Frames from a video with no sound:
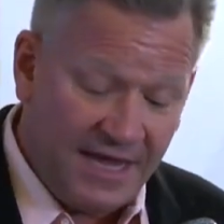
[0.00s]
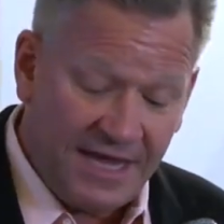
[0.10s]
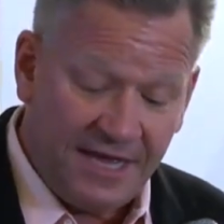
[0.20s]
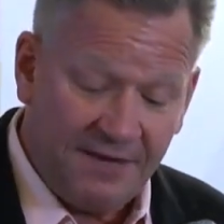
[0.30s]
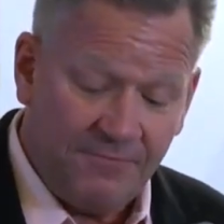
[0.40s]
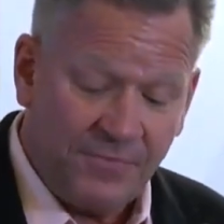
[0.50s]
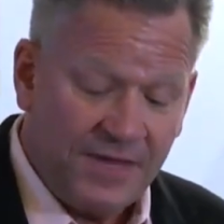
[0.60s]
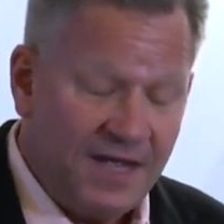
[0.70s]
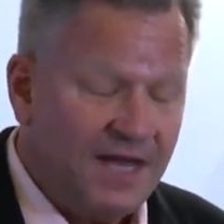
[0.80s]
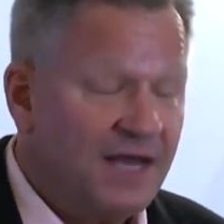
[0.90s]
And
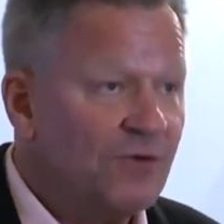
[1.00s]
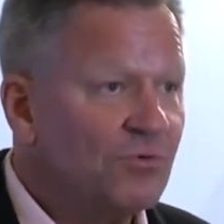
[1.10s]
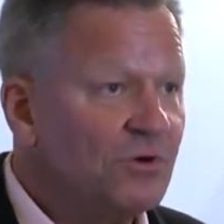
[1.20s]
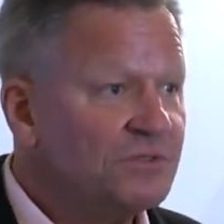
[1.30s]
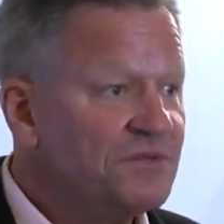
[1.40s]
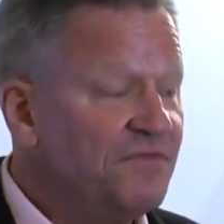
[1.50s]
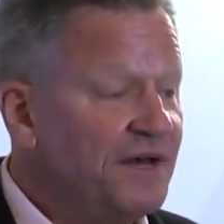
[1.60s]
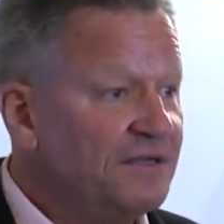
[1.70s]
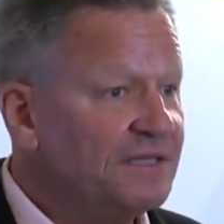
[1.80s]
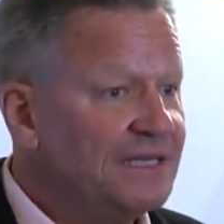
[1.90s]

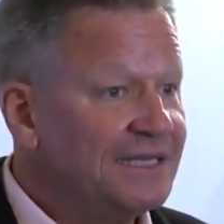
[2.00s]
Roosevelt